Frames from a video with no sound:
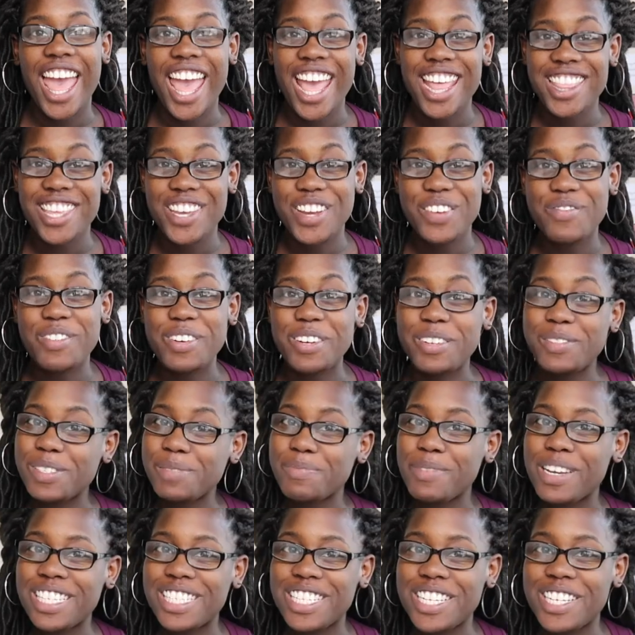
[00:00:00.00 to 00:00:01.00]
Hey there, welcome
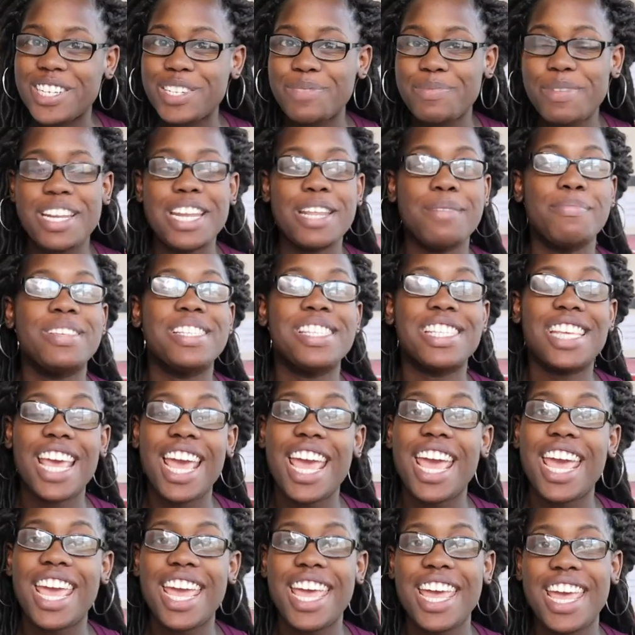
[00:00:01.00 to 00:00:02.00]
to my channel. My name is
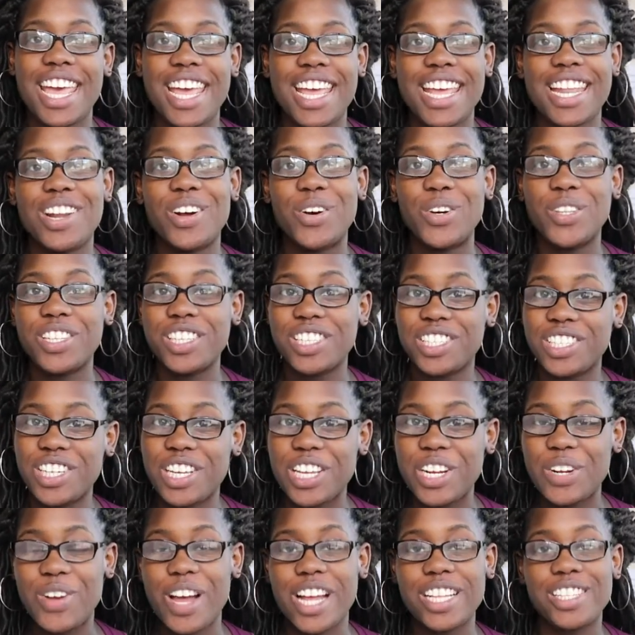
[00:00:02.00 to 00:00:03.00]
Kay, and on this
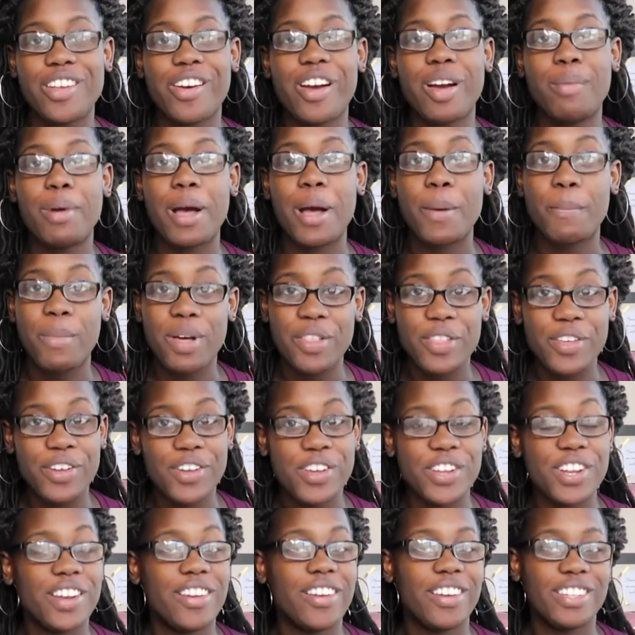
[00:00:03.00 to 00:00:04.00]
channel I talk about
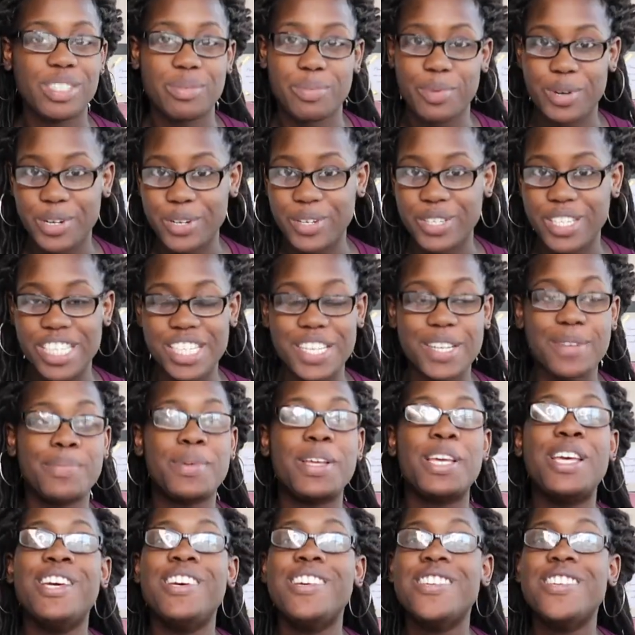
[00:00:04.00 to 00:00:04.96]
motherhood and entrepreneurship.